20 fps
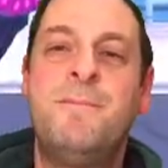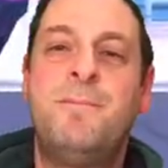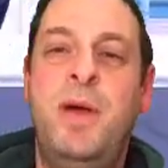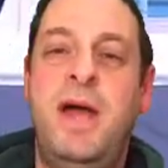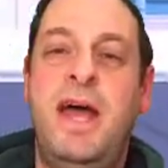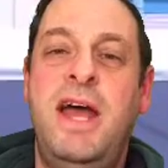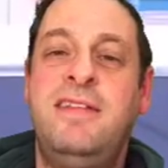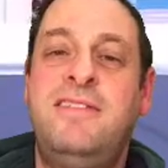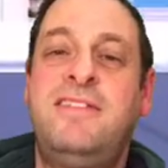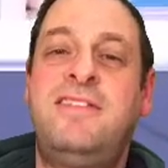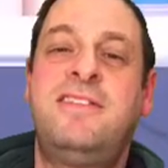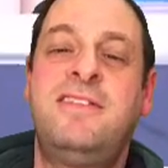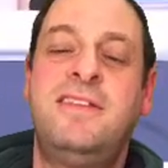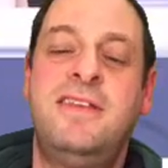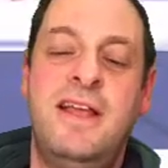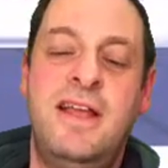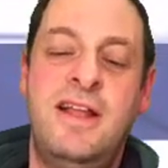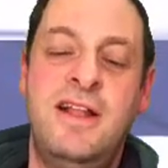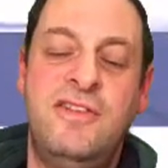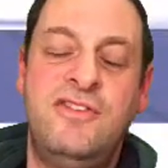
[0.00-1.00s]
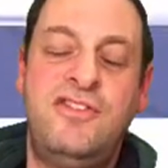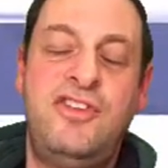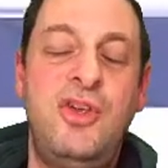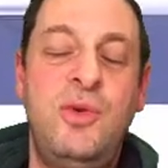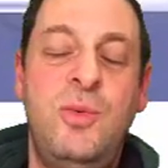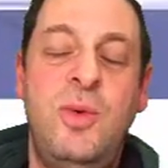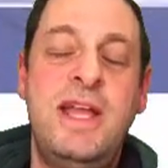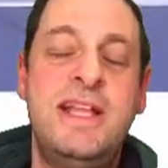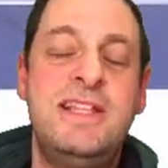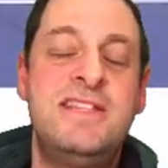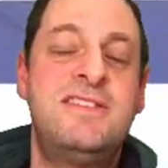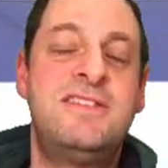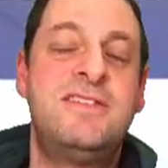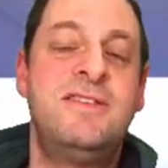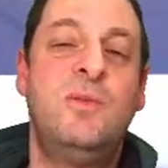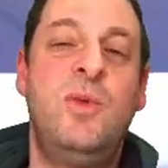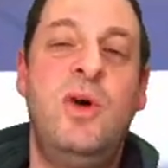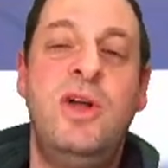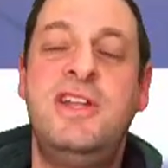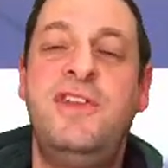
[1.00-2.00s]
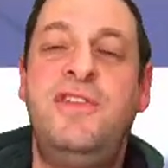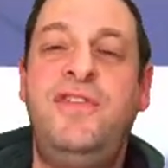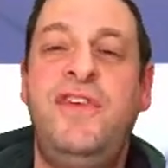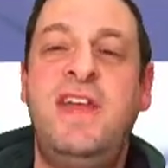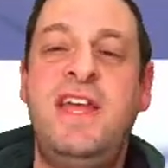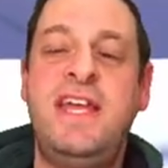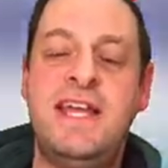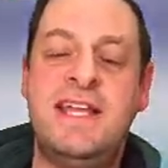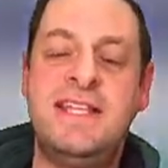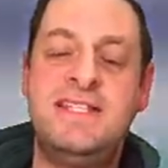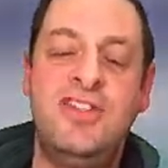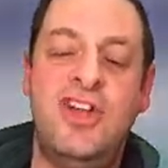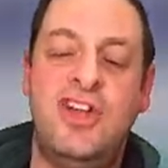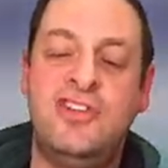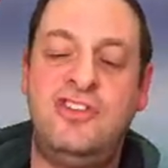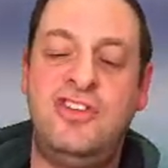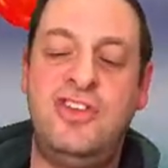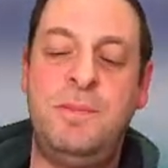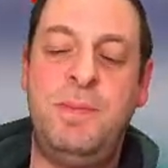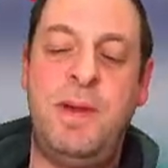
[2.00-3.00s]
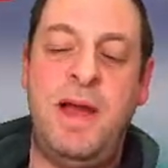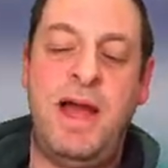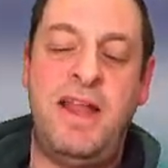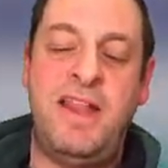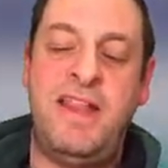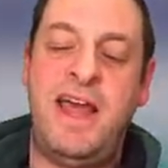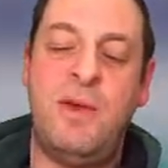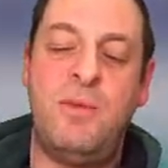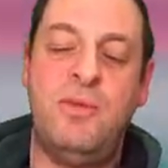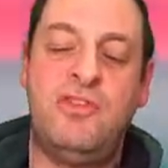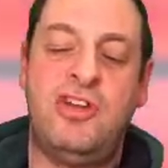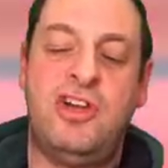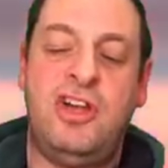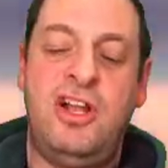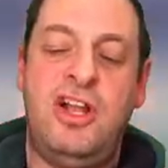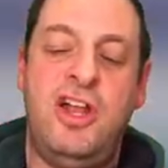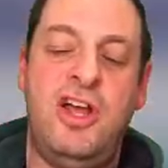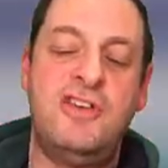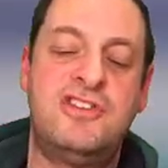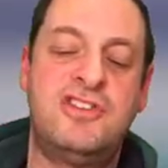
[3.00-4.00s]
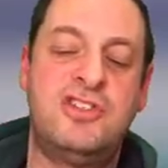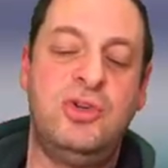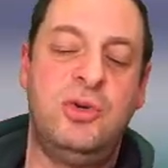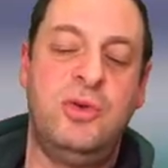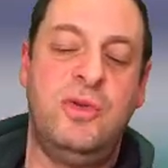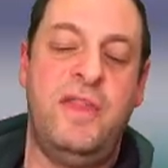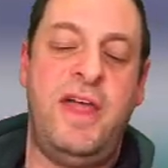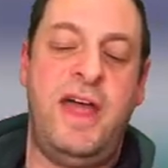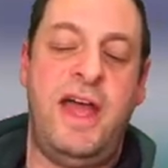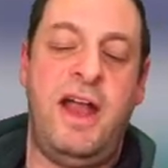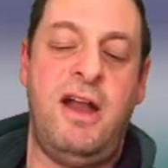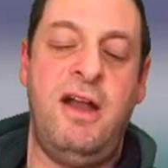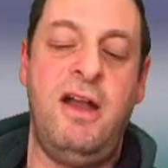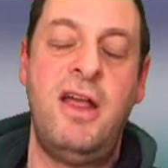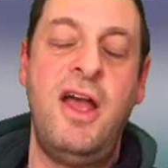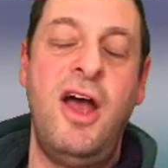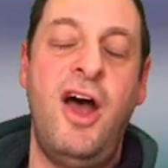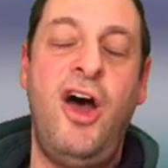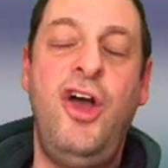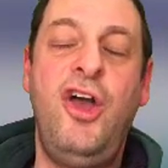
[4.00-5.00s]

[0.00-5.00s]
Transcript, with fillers: But two wins, one defeat is not too bad. And that was a close call there.